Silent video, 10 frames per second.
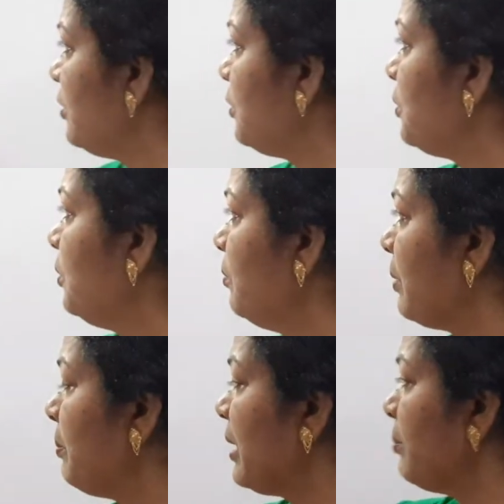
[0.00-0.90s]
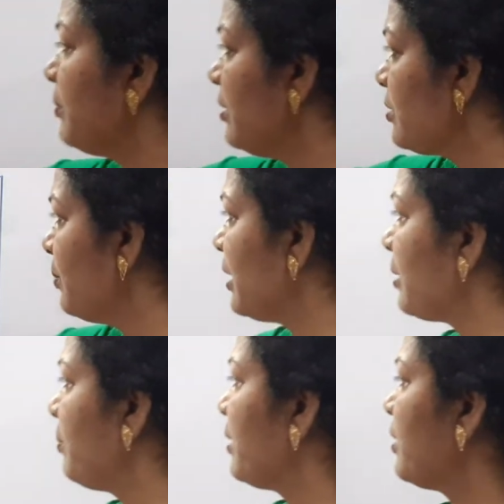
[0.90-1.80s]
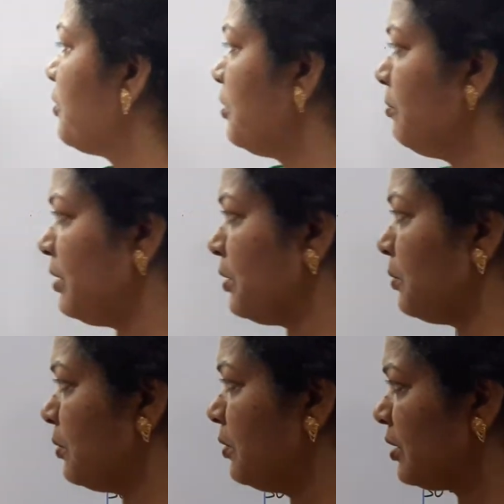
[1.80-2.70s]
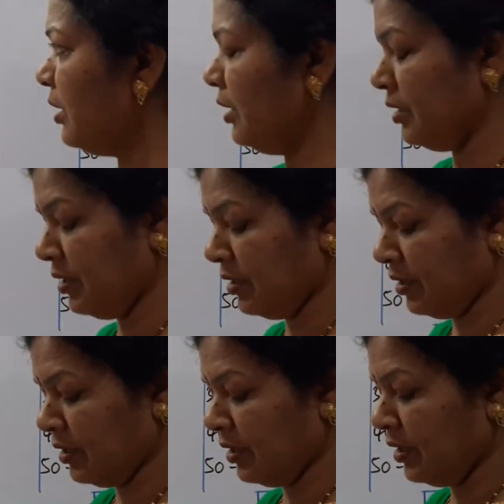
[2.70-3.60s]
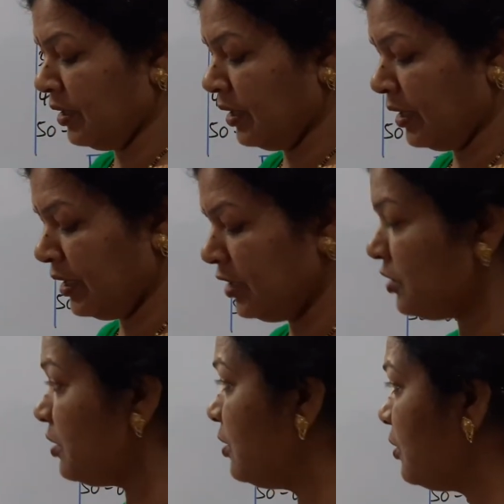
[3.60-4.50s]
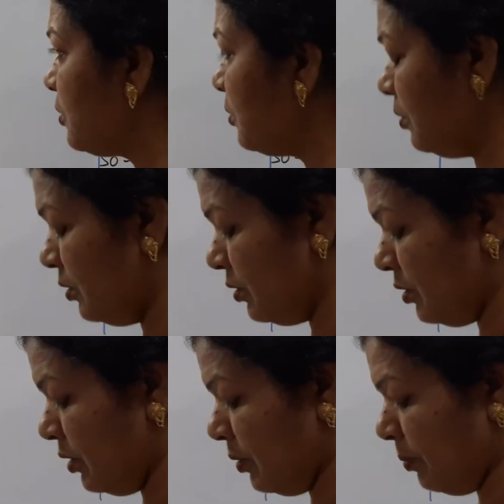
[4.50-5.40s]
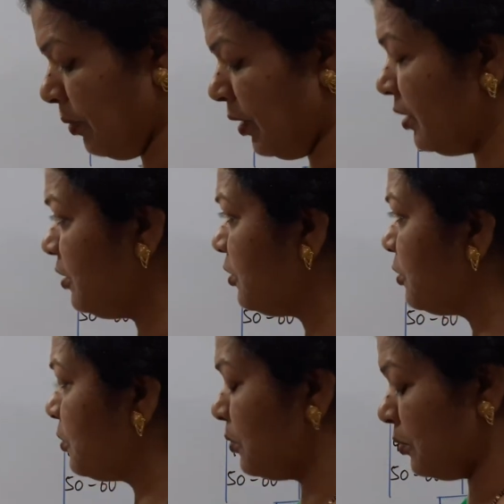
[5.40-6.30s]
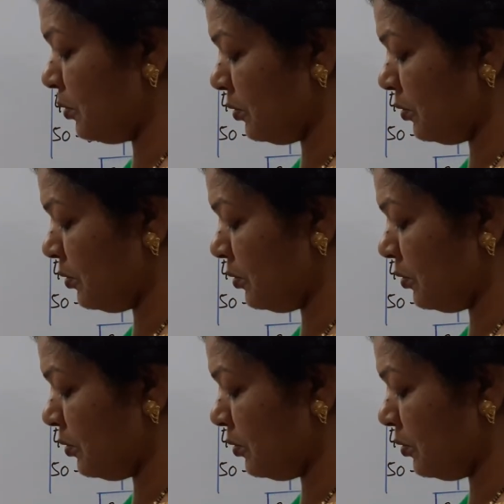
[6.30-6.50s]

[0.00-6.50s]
into 1 by m. This multiplication will do. Okay. 8 into 0.2